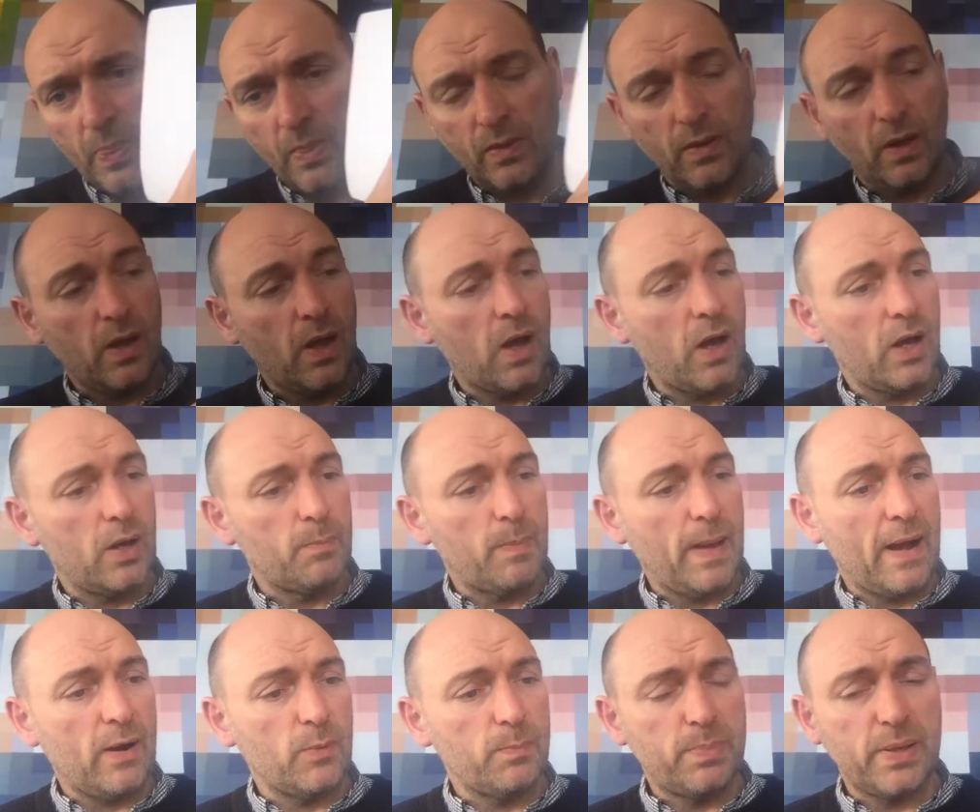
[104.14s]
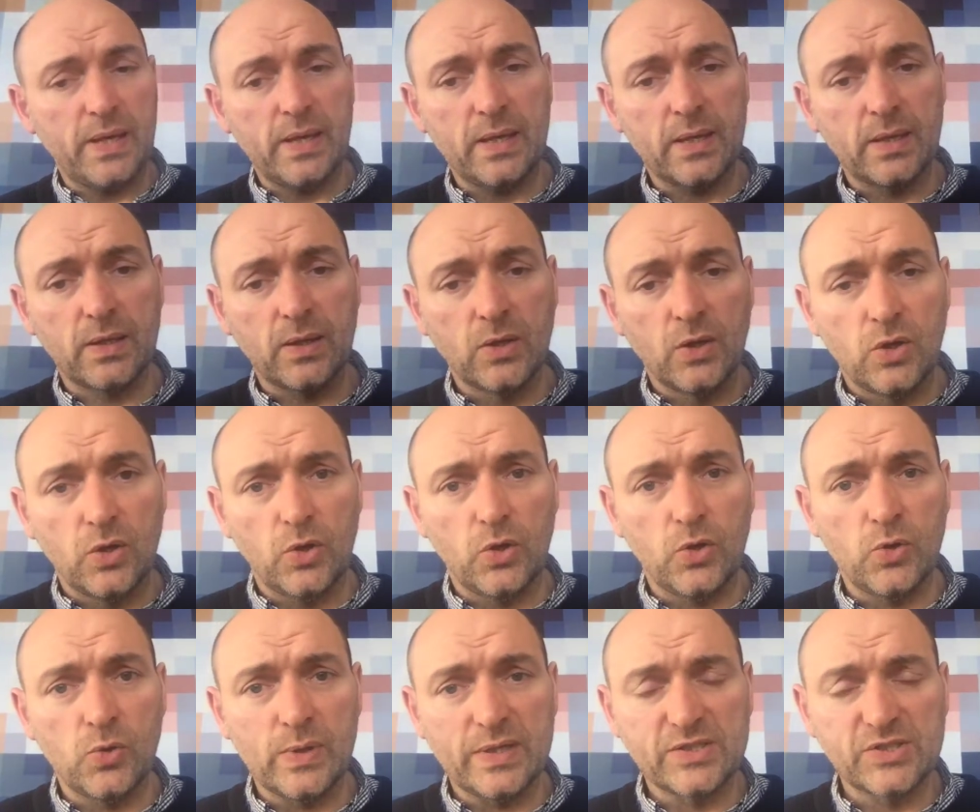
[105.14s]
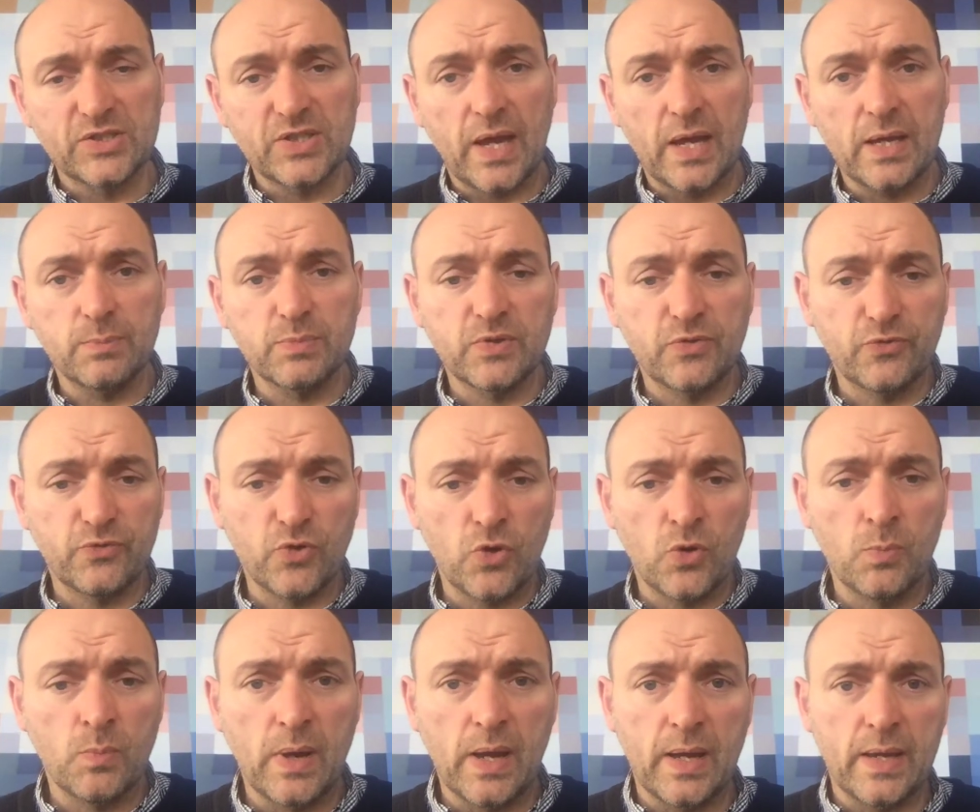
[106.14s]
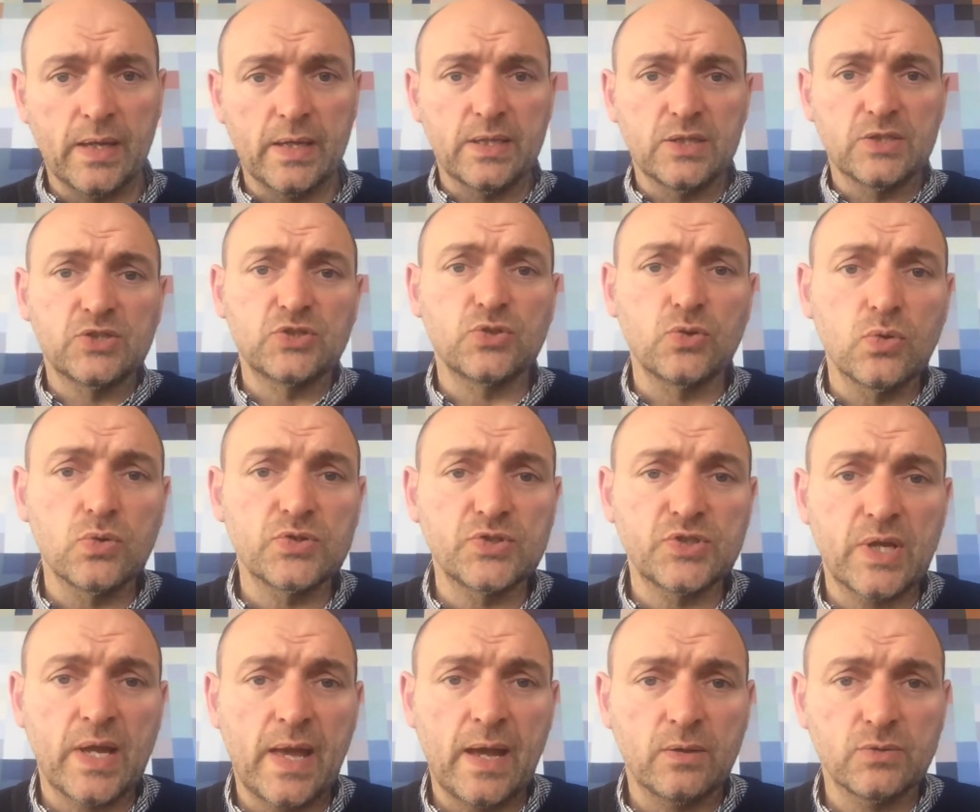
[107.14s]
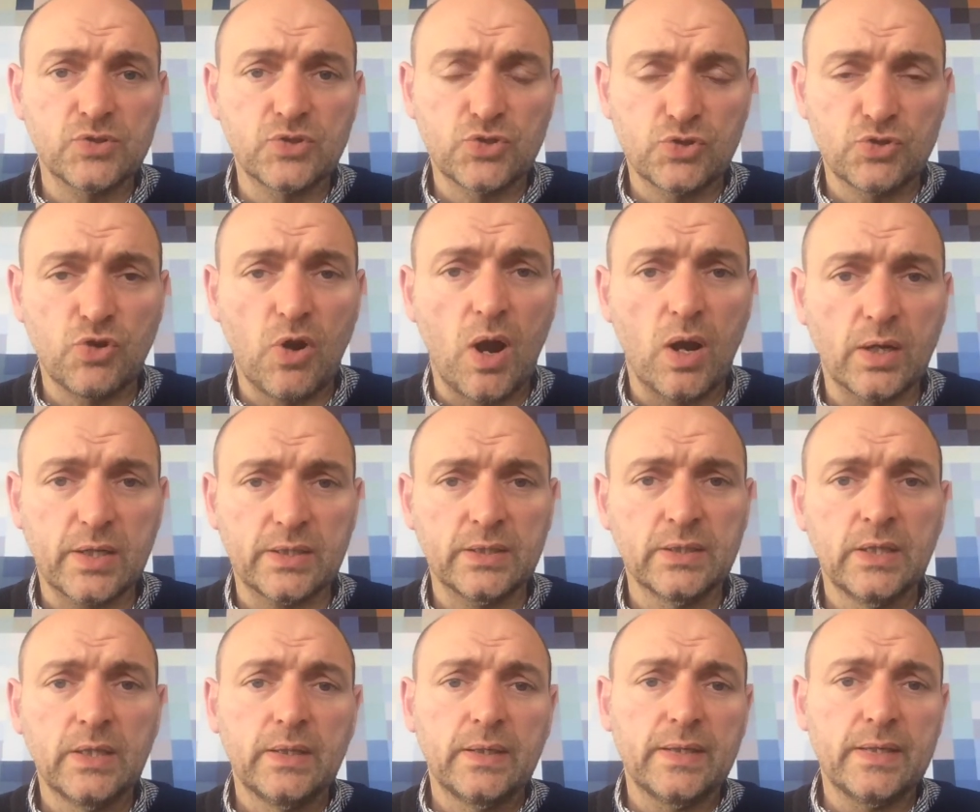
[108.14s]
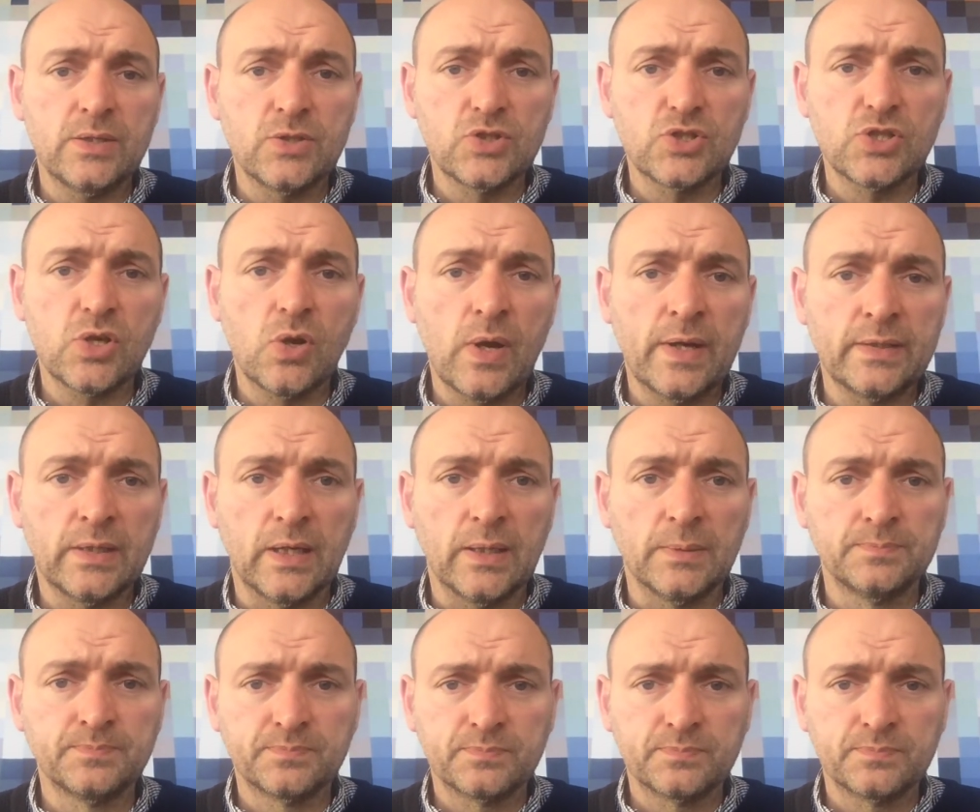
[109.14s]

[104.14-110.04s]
about a pig who escaped from a slaughterhouse truck in China